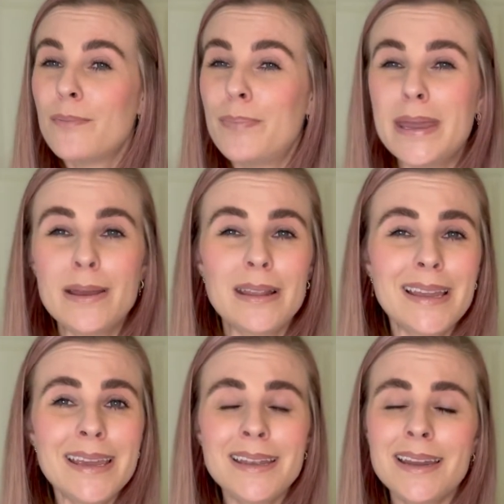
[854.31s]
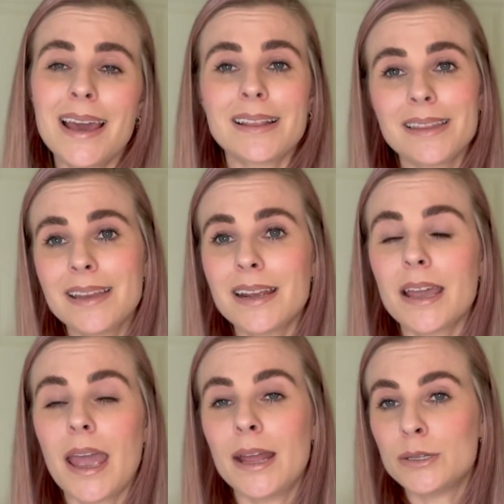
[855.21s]
being lean,
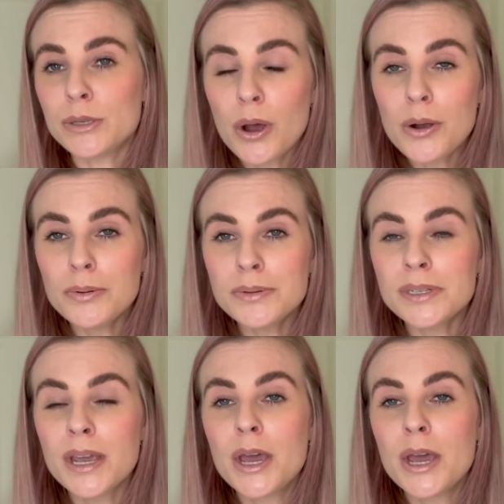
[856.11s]
athletic, and toned,